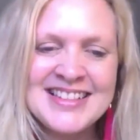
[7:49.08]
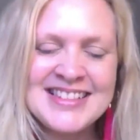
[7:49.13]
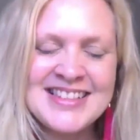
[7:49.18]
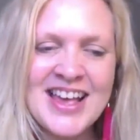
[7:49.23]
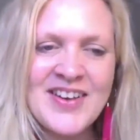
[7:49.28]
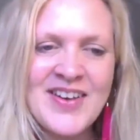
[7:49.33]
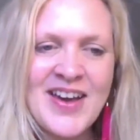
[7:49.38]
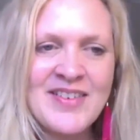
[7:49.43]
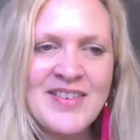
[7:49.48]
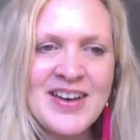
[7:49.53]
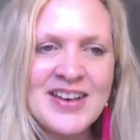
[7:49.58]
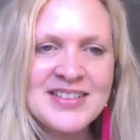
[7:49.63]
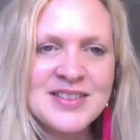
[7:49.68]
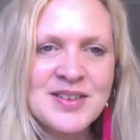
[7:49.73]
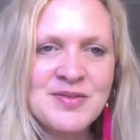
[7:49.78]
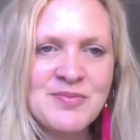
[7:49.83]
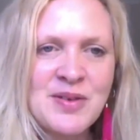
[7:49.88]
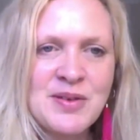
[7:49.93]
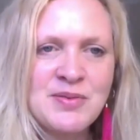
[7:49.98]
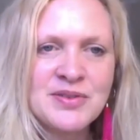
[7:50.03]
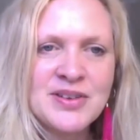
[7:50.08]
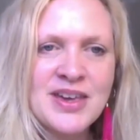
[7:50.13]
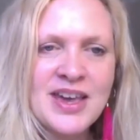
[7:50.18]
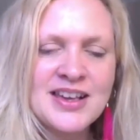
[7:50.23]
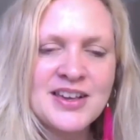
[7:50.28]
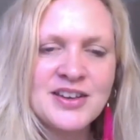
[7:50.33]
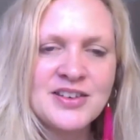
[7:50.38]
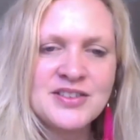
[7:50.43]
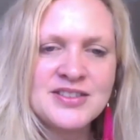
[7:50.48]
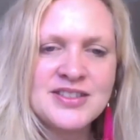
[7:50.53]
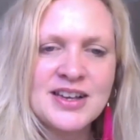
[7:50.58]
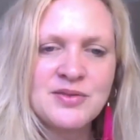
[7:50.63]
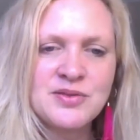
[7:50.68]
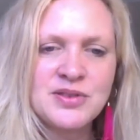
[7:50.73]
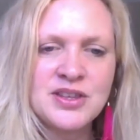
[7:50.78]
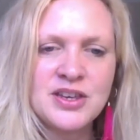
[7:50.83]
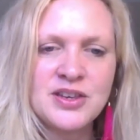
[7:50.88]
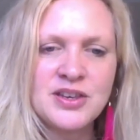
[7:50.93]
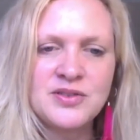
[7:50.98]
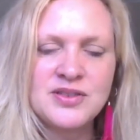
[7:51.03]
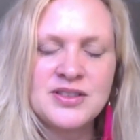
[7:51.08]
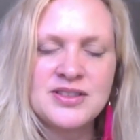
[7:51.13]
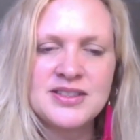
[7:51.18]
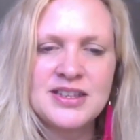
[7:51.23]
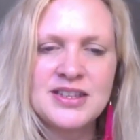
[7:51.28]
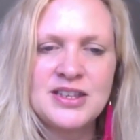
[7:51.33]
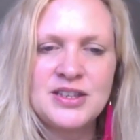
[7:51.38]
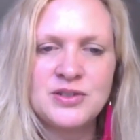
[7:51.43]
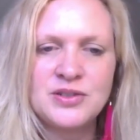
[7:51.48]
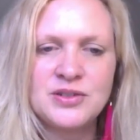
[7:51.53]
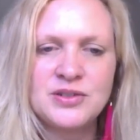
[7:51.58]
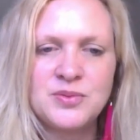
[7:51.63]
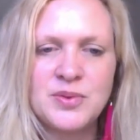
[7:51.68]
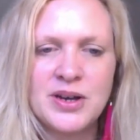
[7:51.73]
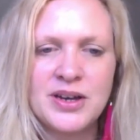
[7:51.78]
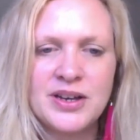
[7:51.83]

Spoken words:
So how else can people get in contact with you and see your?